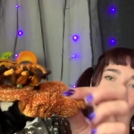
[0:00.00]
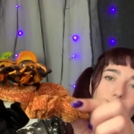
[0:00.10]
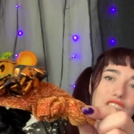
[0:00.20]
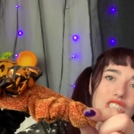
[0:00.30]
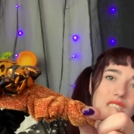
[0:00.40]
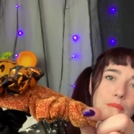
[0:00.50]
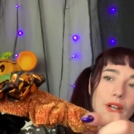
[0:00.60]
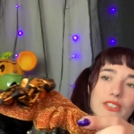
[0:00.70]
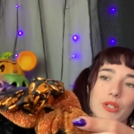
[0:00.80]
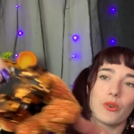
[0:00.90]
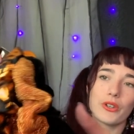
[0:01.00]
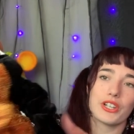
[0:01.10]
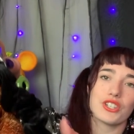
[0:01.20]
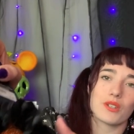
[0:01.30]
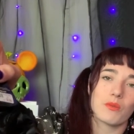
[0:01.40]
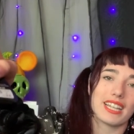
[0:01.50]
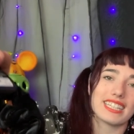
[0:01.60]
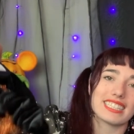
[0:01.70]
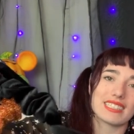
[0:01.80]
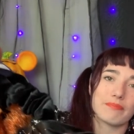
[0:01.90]
one's just sparkly orange, and one
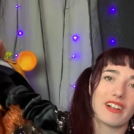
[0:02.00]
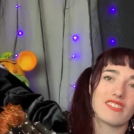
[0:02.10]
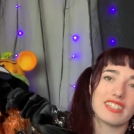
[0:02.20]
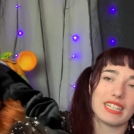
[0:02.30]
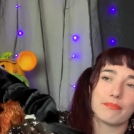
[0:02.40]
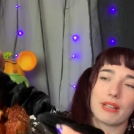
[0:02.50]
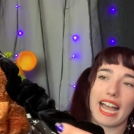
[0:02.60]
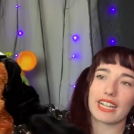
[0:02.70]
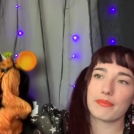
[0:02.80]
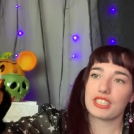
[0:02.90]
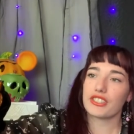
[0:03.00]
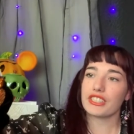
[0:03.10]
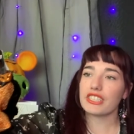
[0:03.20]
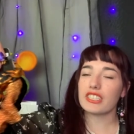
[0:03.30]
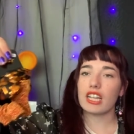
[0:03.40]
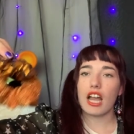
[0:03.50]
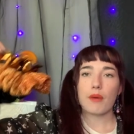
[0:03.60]
is this velvety black material.